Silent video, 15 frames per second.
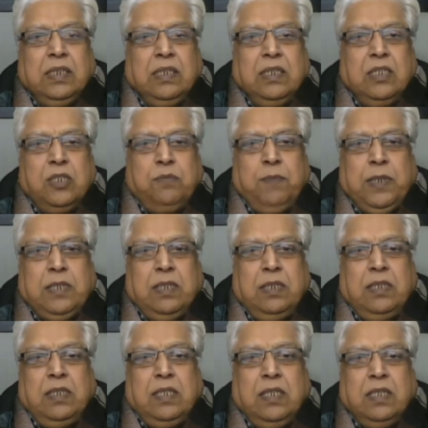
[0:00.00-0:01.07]

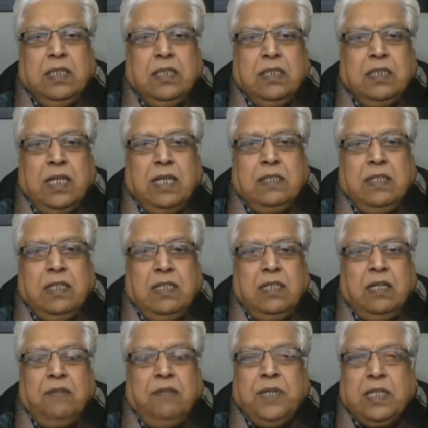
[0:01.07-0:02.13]
especially
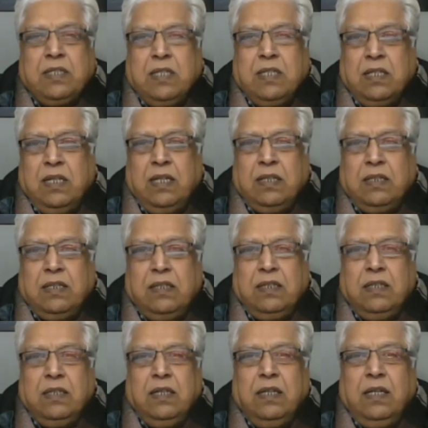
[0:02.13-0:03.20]
Shigella flexerni,
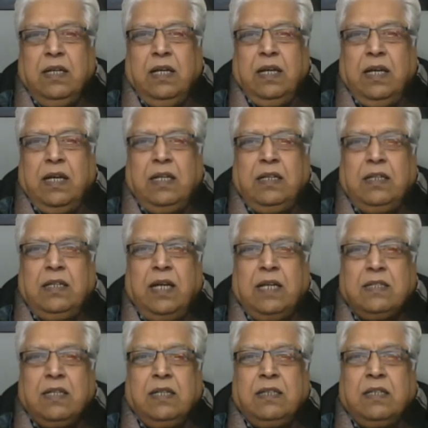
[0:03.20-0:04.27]
and it
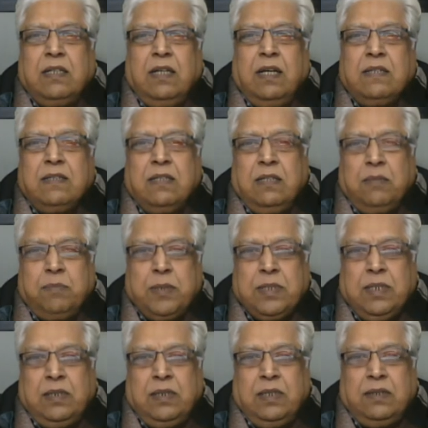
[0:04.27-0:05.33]
has got a classical
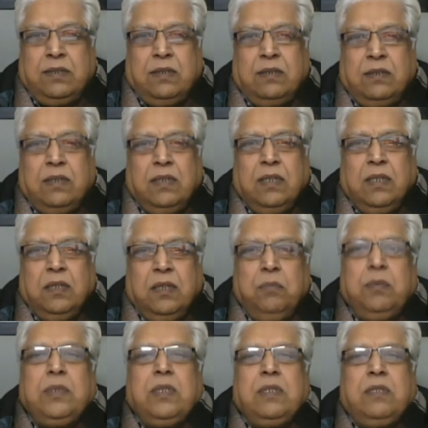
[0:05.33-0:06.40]
presentation
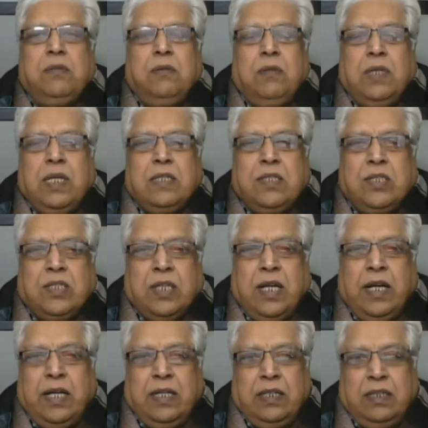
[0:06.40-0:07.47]
which is known as
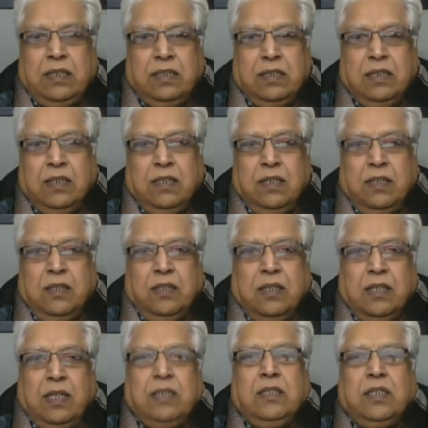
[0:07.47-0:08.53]
triad:
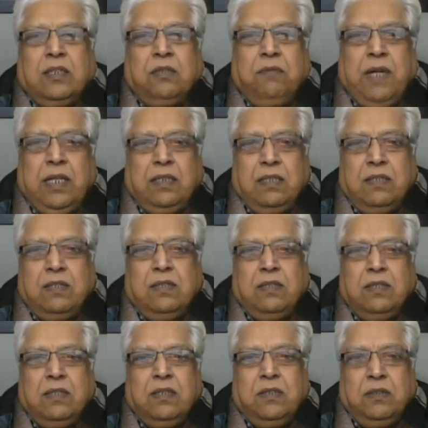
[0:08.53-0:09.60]
conjunctivitis,
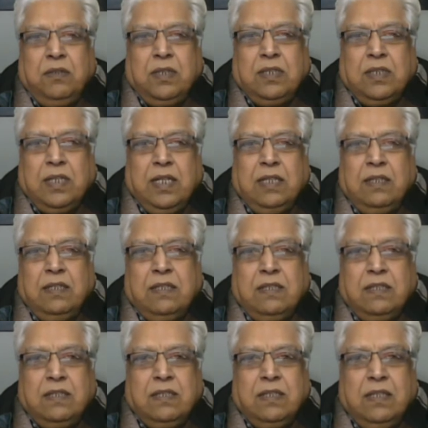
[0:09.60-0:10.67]

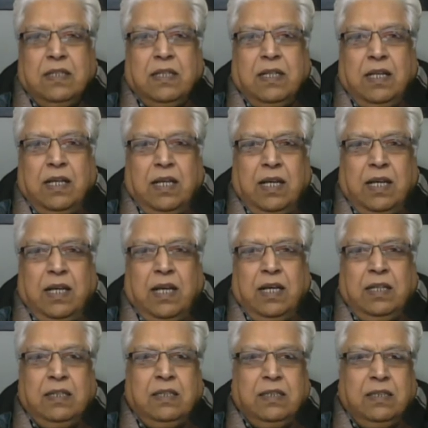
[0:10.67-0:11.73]
urethritis, and